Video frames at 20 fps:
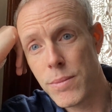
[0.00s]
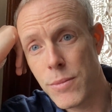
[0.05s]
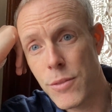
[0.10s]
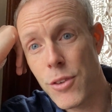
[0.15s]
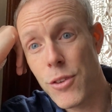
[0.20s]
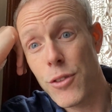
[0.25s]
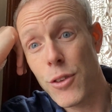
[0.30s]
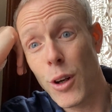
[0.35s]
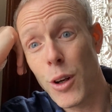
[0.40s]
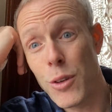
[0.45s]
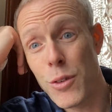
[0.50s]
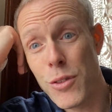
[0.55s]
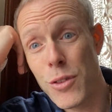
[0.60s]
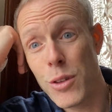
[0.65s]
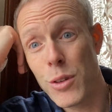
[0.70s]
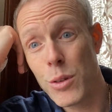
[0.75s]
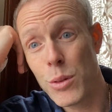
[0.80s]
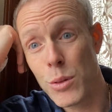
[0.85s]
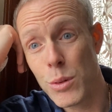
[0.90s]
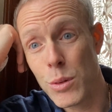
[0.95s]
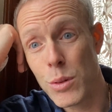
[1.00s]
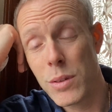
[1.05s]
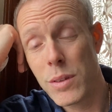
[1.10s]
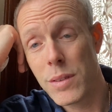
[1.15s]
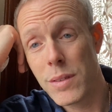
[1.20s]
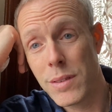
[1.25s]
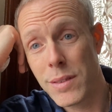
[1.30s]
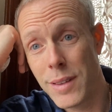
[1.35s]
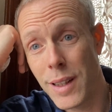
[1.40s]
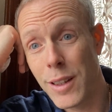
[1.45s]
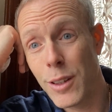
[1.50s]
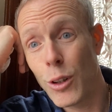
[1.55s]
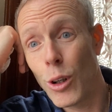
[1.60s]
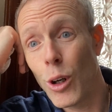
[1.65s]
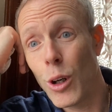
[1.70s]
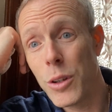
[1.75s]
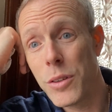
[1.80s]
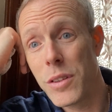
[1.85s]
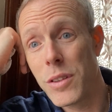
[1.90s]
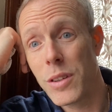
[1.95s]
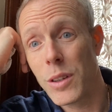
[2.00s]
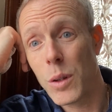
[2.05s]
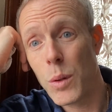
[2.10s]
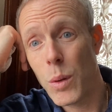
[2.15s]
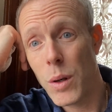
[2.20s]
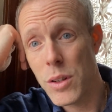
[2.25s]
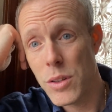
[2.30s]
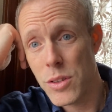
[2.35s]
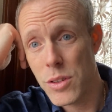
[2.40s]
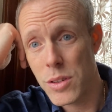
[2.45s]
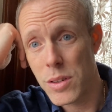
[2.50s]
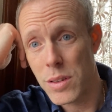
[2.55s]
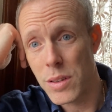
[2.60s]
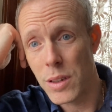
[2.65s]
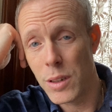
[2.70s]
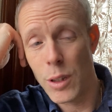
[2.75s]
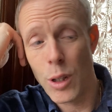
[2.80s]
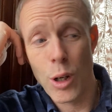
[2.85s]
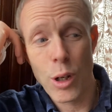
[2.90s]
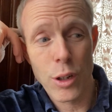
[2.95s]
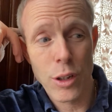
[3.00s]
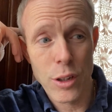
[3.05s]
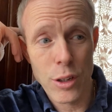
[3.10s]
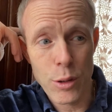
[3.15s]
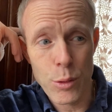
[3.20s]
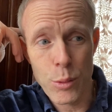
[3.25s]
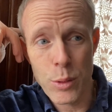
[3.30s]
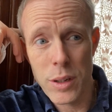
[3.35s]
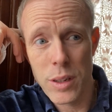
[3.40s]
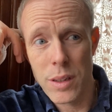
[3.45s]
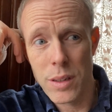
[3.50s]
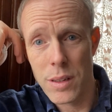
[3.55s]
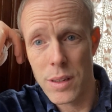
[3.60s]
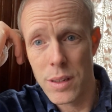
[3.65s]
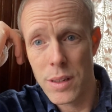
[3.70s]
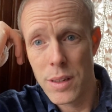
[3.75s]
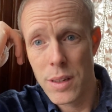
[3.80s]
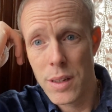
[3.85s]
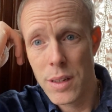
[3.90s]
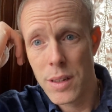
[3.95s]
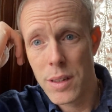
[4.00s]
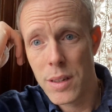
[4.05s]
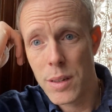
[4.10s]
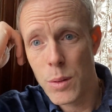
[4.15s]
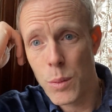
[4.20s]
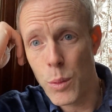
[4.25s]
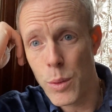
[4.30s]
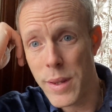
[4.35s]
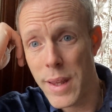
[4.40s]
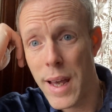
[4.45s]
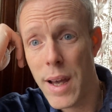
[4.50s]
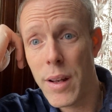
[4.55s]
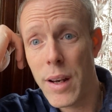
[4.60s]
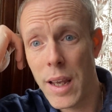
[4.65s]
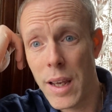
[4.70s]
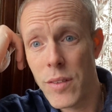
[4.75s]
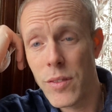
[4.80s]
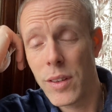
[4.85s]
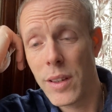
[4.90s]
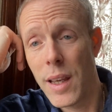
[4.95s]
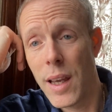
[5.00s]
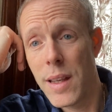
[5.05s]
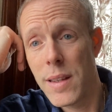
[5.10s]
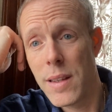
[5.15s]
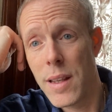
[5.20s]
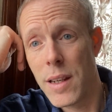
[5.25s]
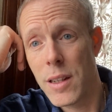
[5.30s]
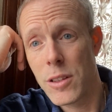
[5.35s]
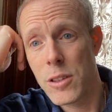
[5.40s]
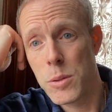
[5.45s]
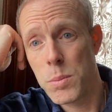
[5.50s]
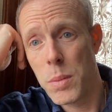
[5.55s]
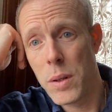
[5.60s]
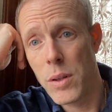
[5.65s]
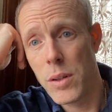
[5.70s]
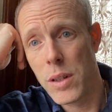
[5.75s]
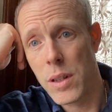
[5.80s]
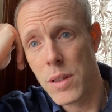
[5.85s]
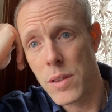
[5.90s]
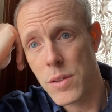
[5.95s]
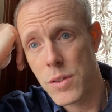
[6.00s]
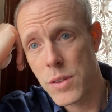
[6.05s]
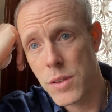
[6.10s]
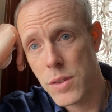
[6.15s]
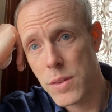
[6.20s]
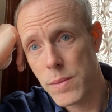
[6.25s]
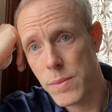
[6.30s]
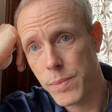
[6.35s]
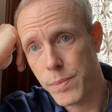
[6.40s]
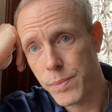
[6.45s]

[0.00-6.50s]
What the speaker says: start to get called into question the longer you're in without having had that experience.